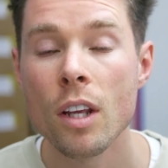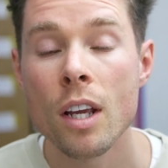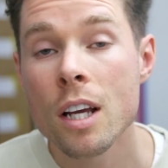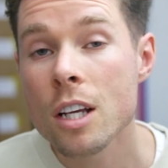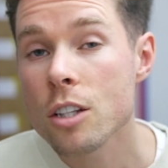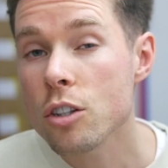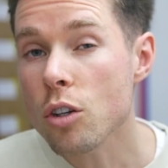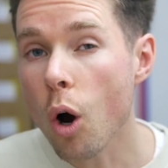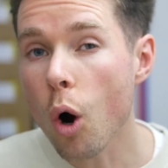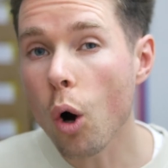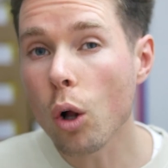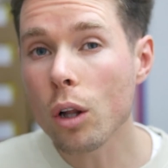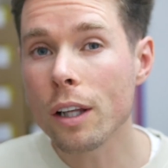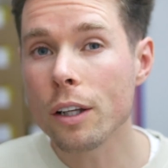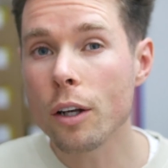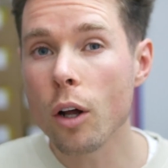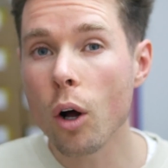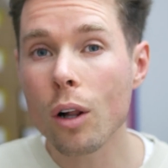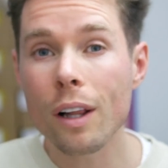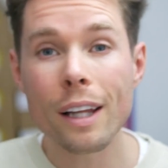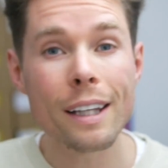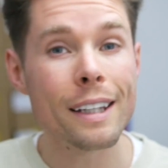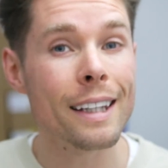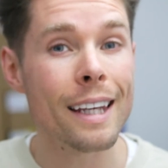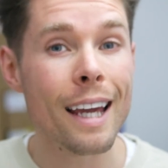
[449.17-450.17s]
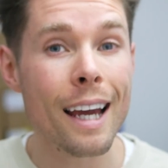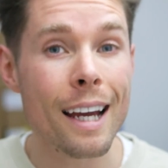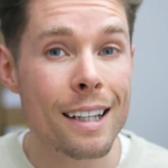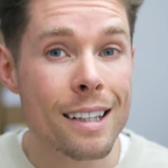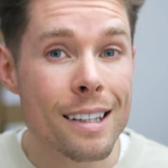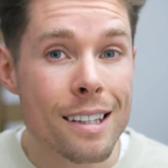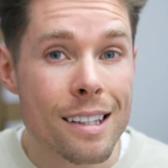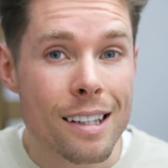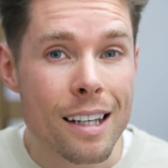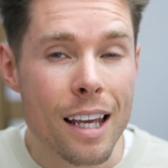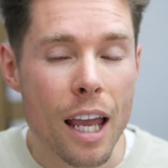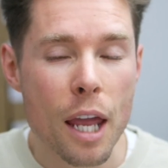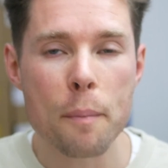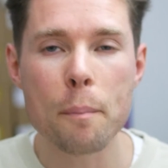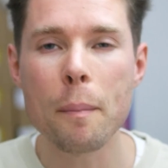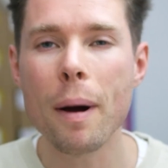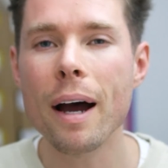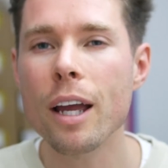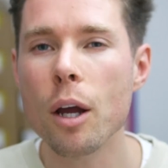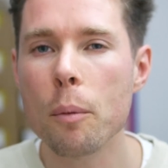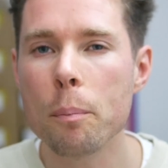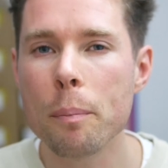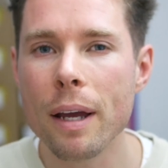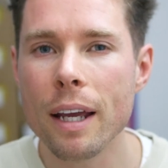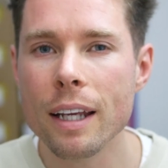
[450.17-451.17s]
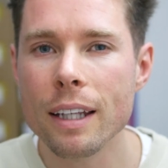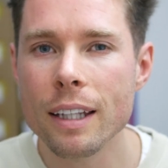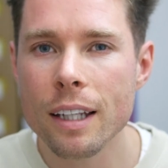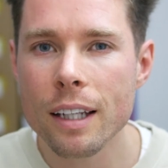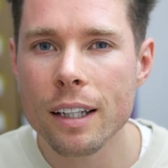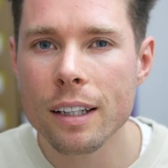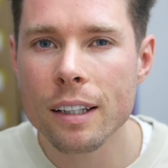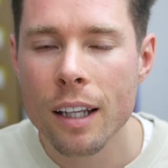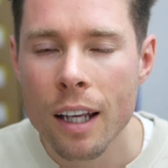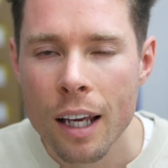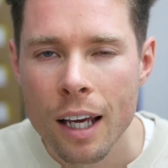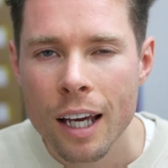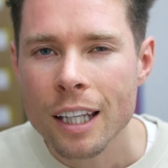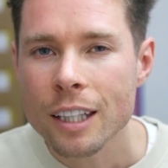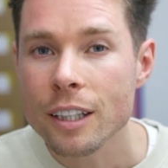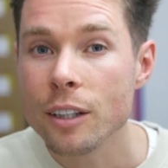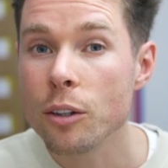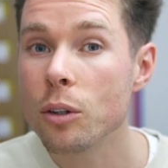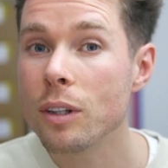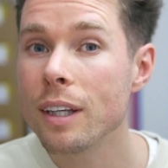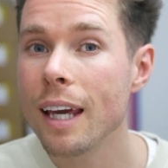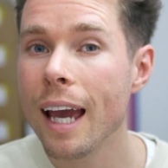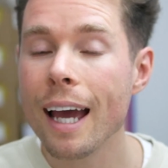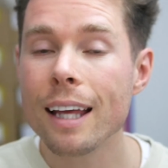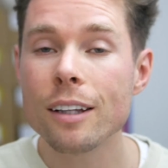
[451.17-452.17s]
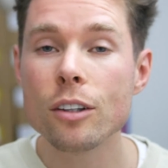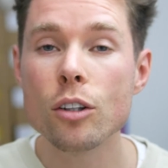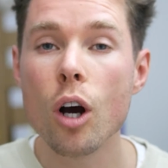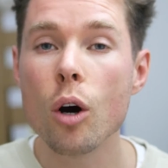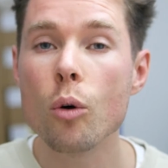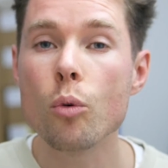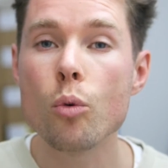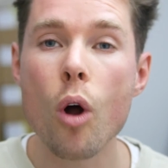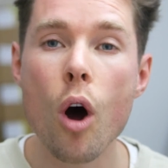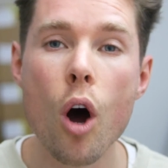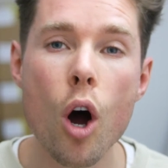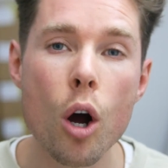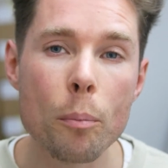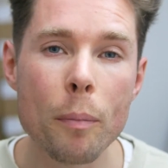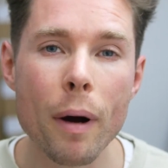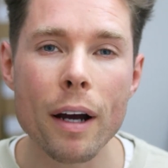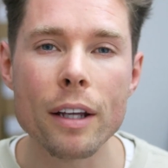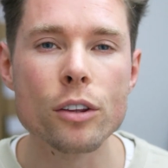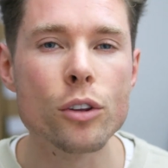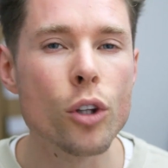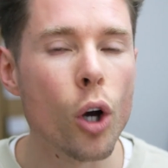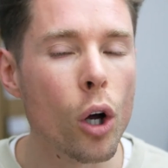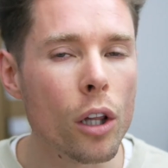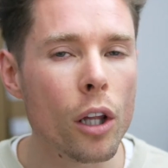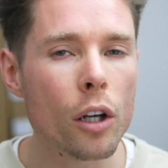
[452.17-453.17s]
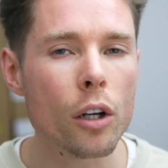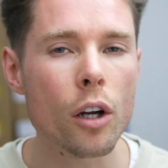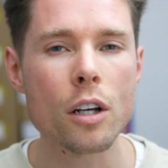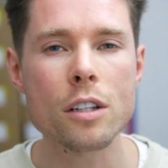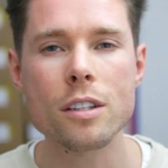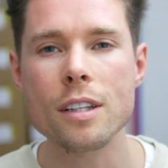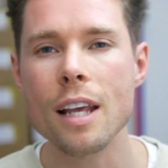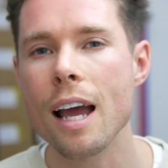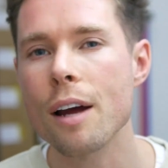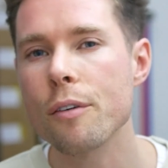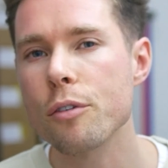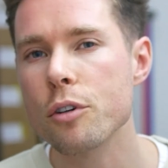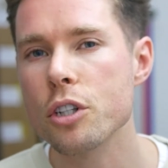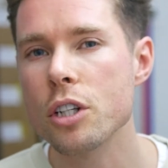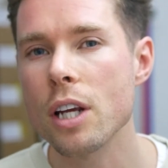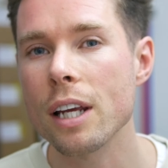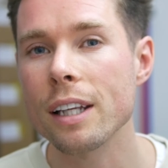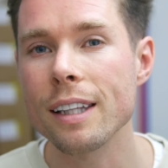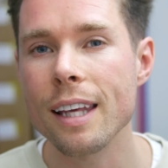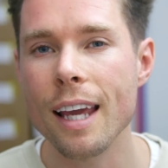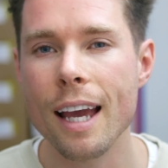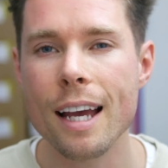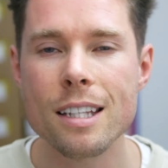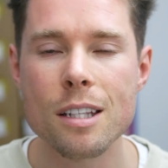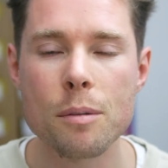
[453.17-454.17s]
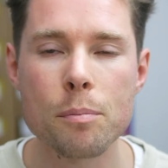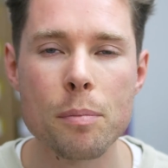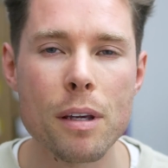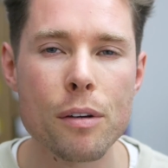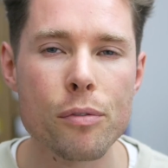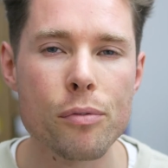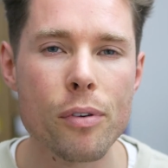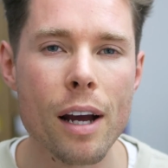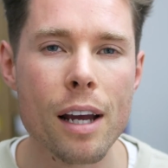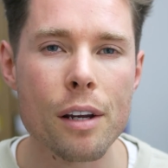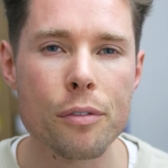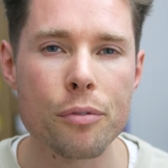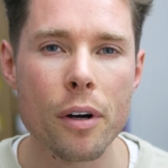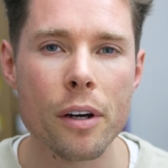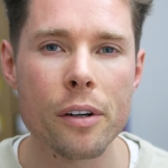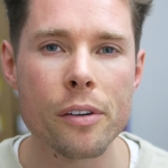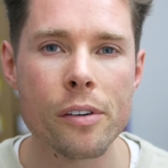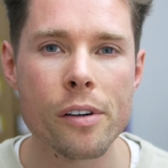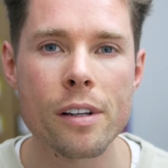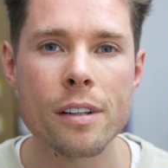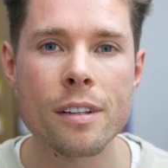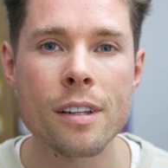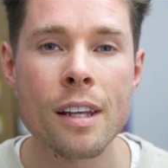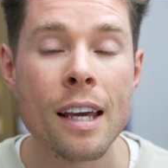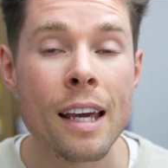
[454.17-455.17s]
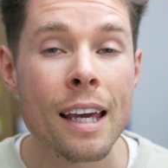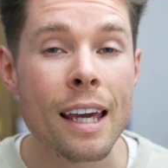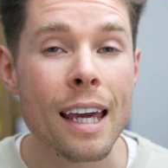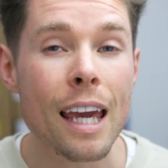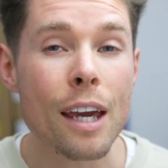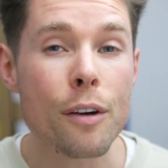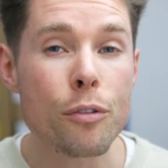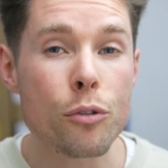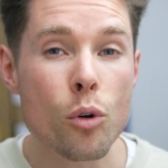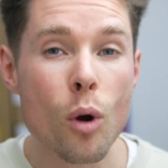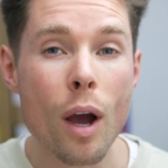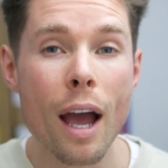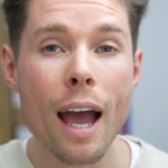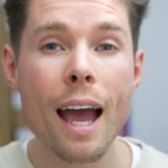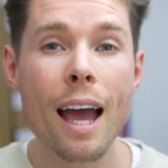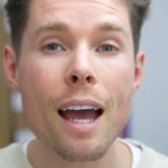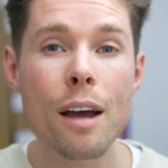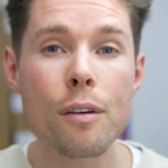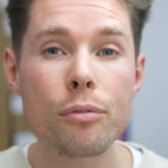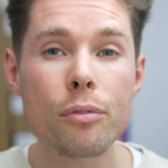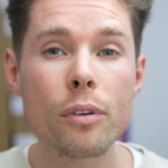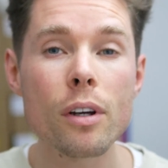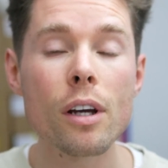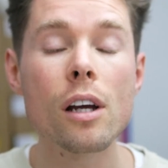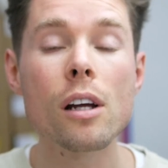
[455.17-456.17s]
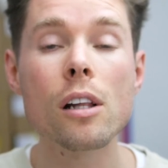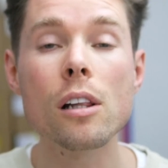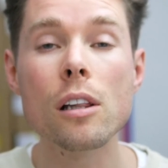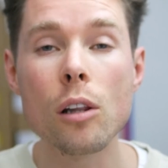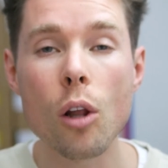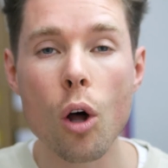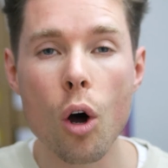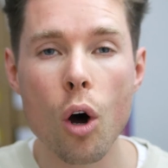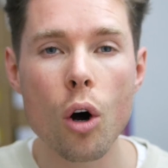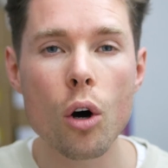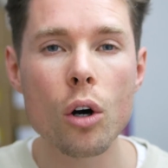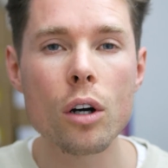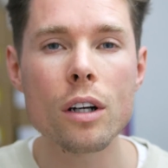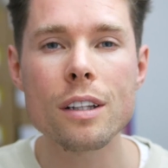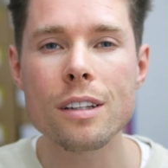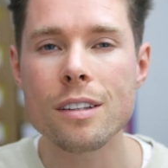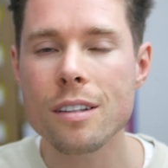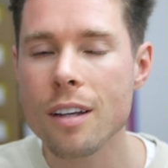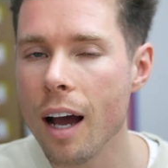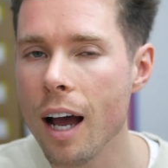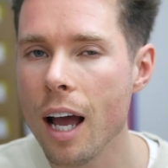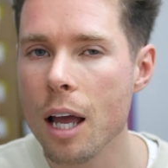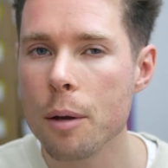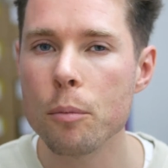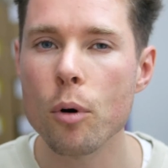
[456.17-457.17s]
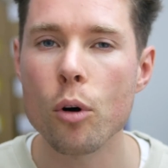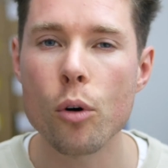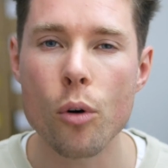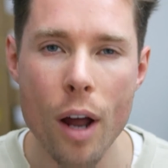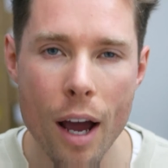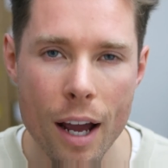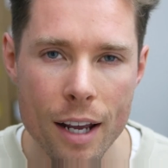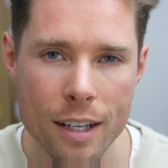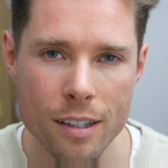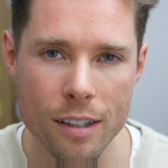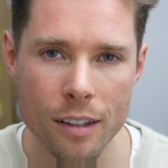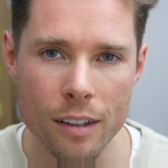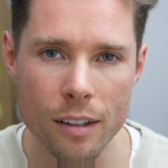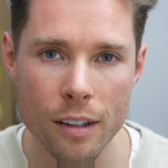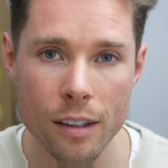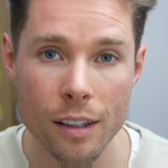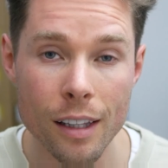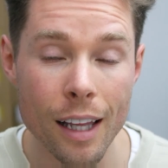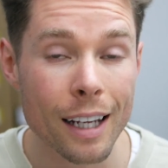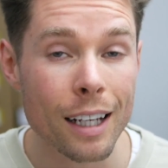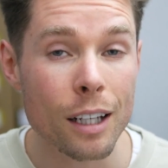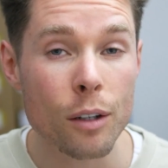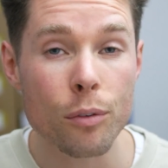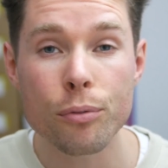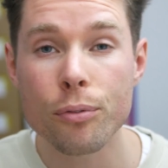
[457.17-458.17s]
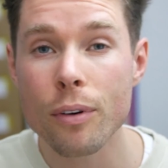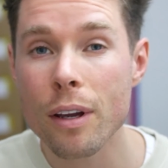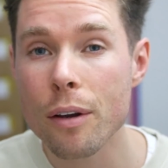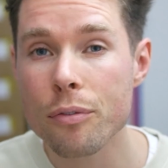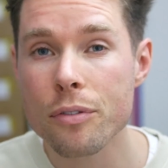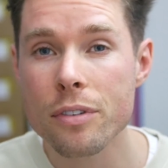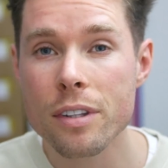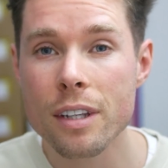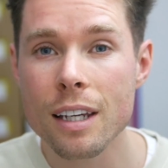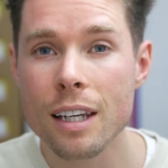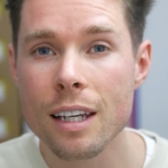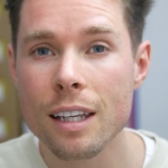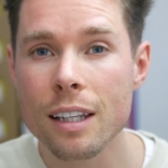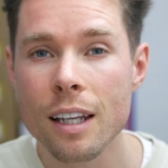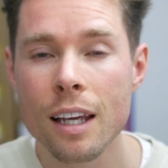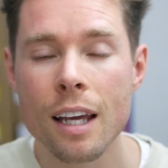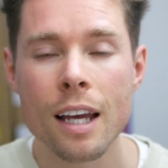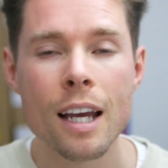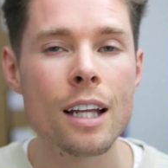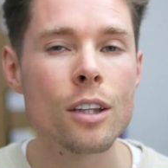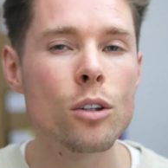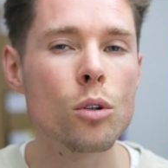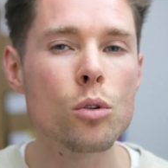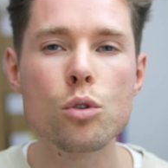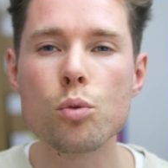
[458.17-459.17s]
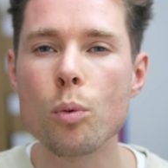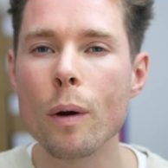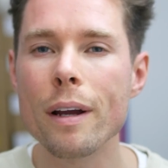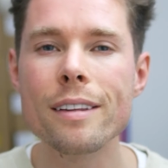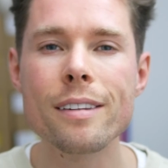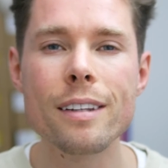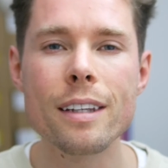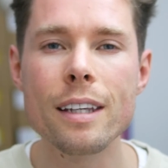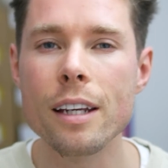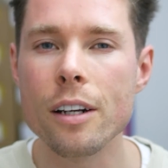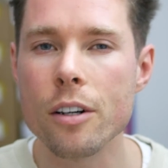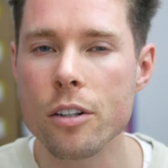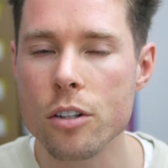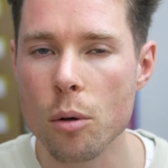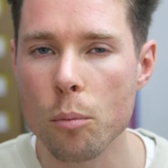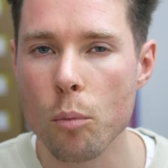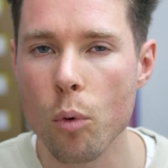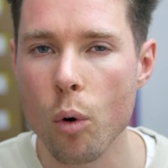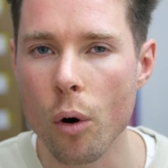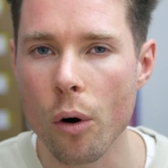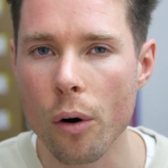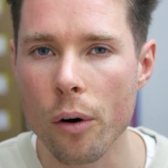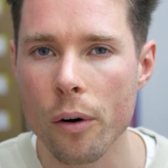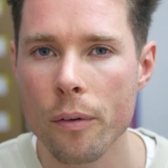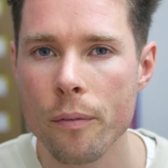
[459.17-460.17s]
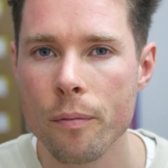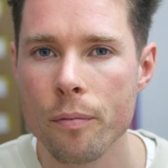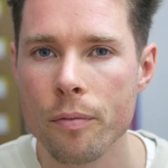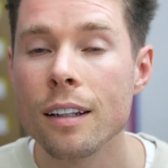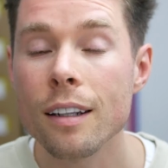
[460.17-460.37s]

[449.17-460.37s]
So all in all, in the end, in my opinion, you can't go wrong by dollar cost averaging the S&P 500 if you have a long time horizon, like 15 to 20 years or more.